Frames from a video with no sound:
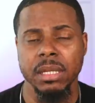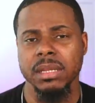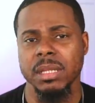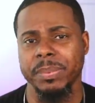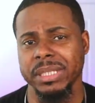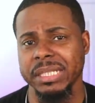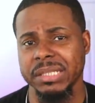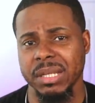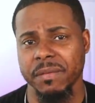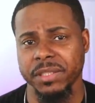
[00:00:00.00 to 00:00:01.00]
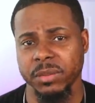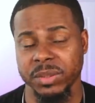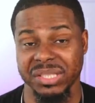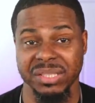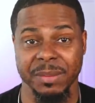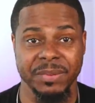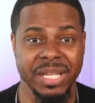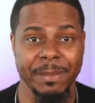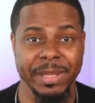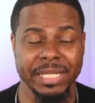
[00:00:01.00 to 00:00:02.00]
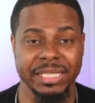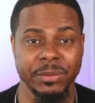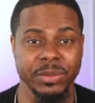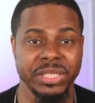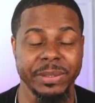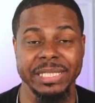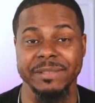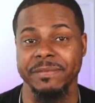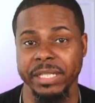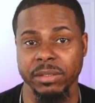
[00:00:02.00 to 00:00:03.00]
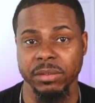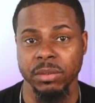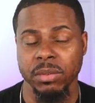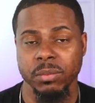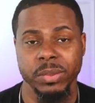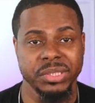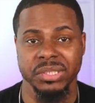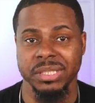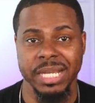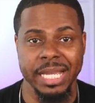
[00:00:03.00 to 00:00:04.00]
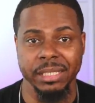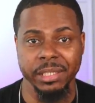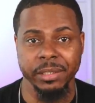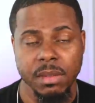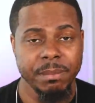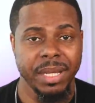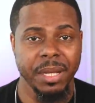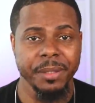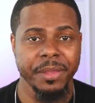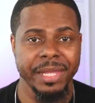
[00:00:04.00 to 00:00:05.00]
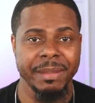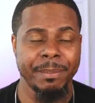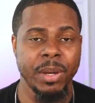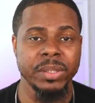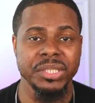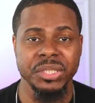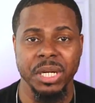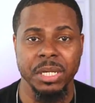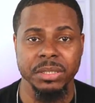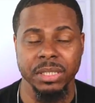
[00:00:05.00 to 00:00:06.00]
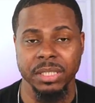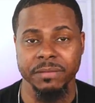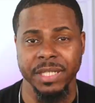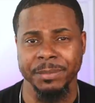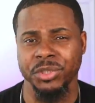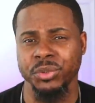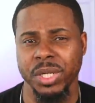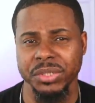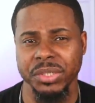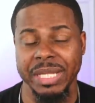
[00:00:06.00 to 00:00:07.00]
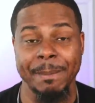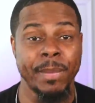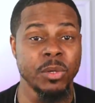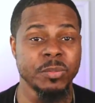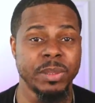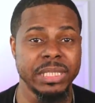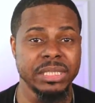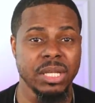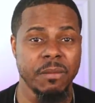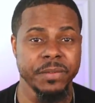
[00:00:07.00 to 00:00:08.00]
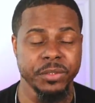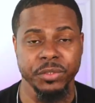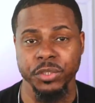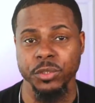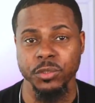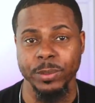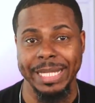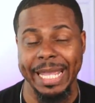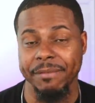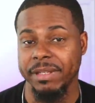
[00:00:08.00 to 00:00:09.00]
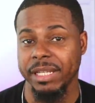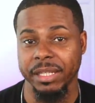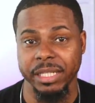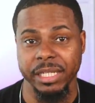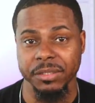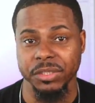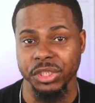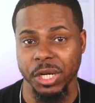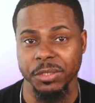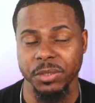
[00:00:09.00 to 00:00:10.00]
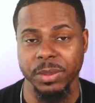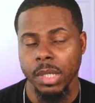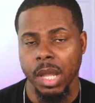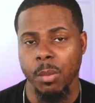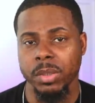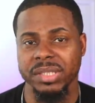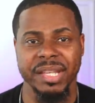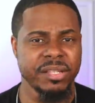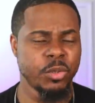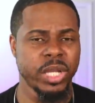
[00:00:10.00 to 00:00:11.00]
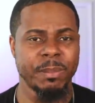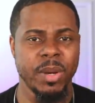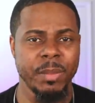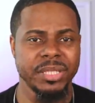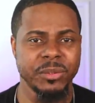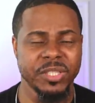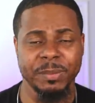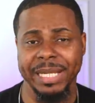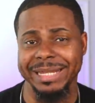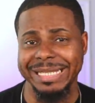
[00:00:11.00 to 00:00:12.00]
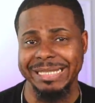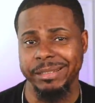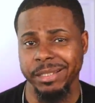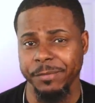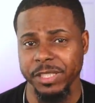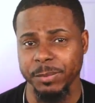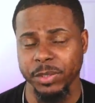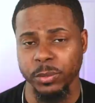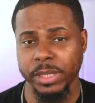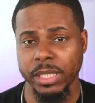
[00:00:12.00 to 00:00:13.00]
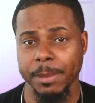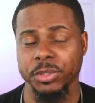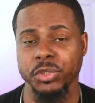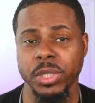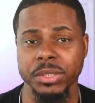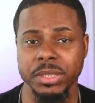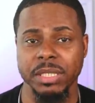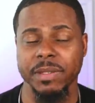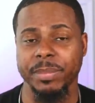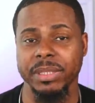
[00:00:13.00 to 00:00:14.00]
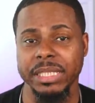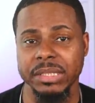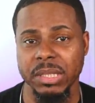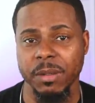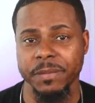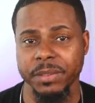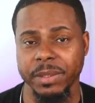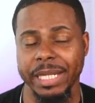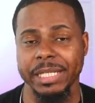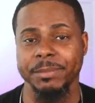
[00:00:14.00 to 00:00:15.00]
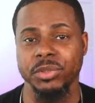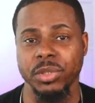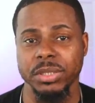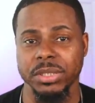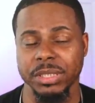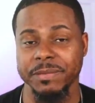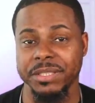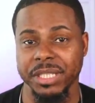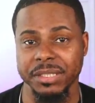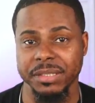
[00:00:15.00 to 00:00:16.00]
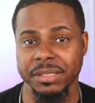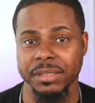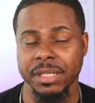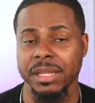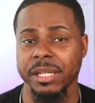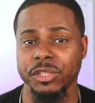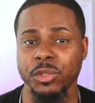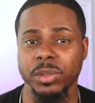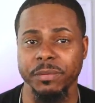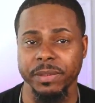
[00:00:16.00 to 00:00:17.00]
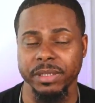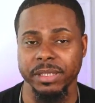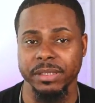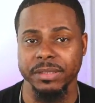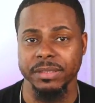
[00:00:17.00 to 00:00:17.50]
The police officer was just upset because he was near his vehicle, which is not illegal. But other than the bogus charge of obstruction that most police officers use when they have nothing else to charge you with, I want to take a quick moment to explain the difference between obstruction of a police officer and obstruction of justice. They're two different things.